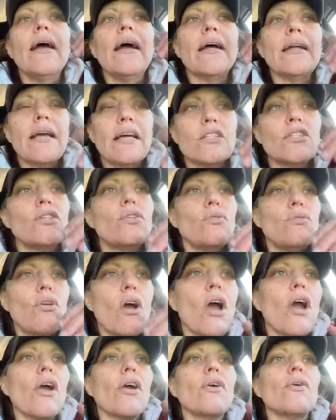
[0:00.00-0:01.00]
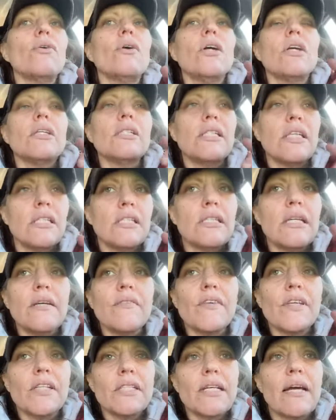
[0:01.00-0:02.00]
And as you know, since
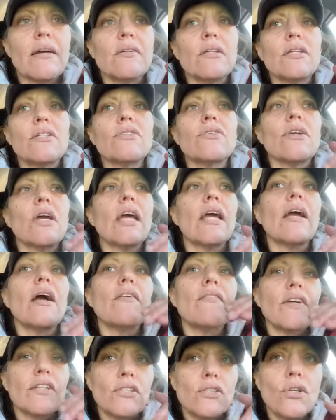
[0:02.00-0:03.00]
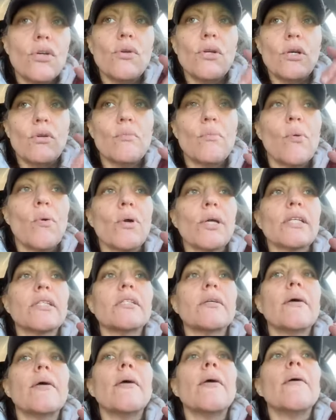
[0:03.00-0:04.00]
leaving Downing Street, I've had two little
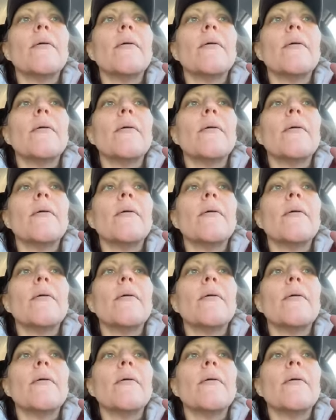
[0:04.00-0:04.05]
boys.